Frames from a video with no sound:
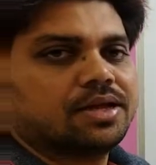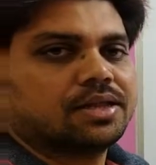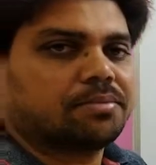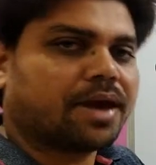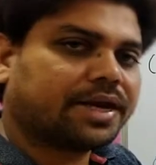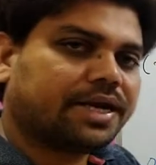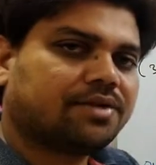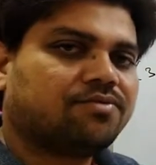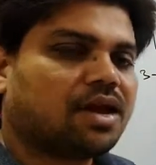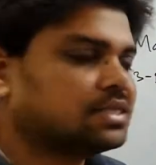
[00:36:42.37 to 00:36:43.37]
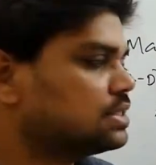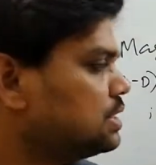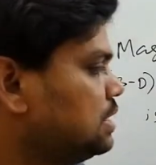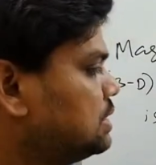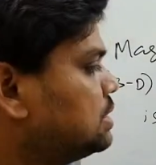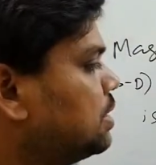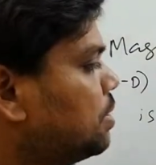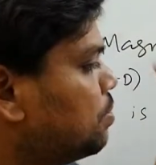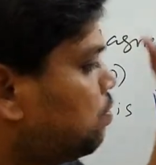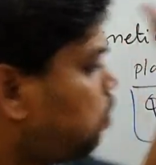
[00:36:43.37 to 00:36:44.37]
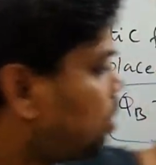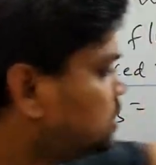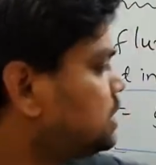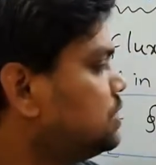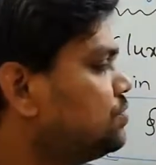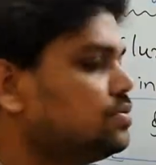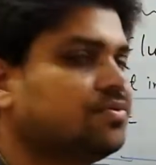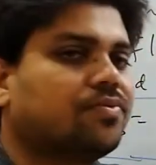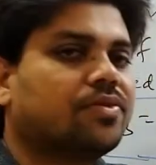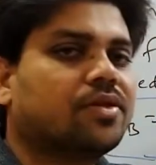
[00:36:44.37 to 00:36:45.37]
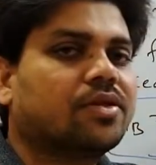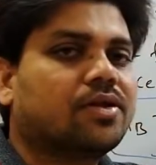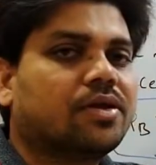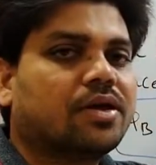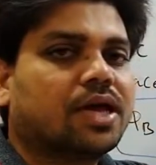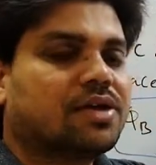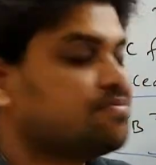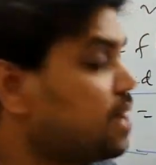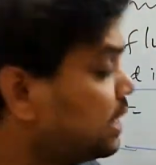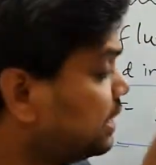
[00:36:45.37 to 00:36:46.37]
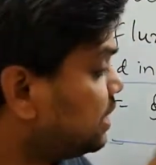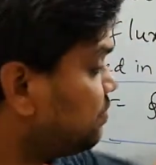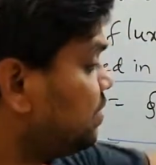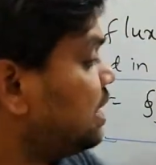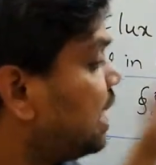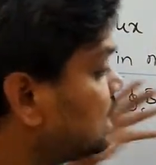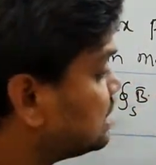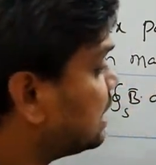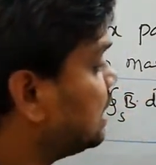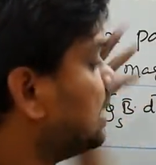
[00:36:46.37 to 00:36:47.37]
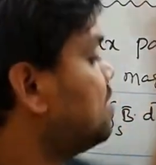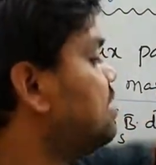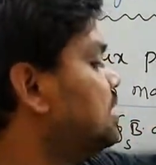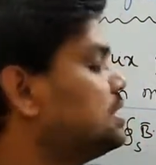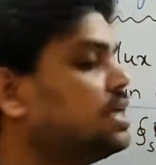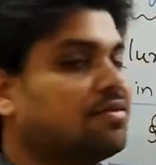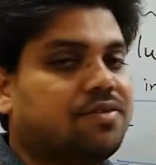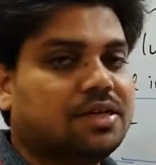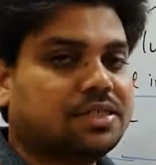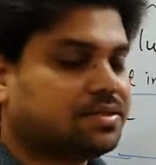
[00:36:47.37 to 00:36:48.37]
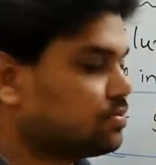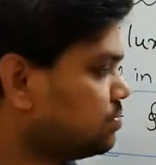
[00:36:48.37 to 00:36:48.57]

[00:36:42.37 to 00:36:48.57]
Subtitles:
The magnetic flux is positive if magnetic field lines are leaving the surface,